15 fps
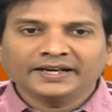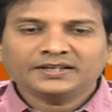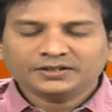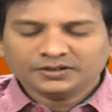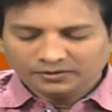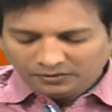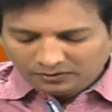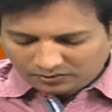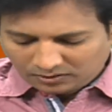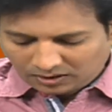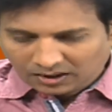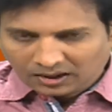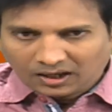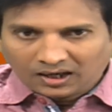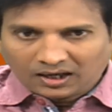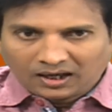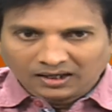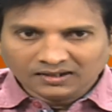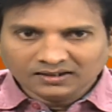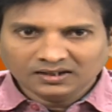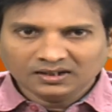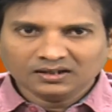to
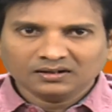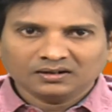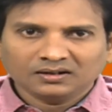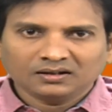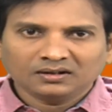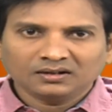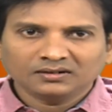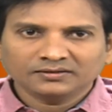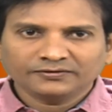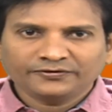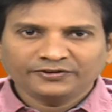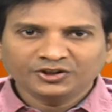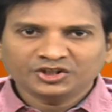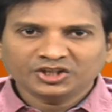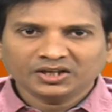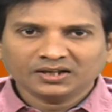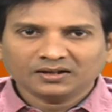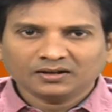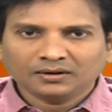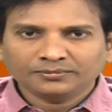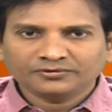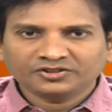another feature
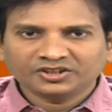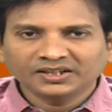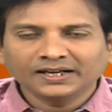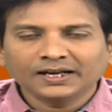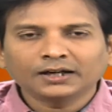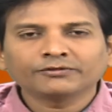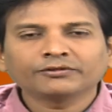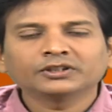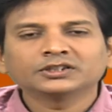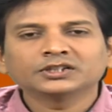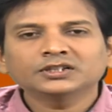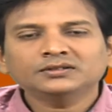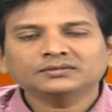of C language is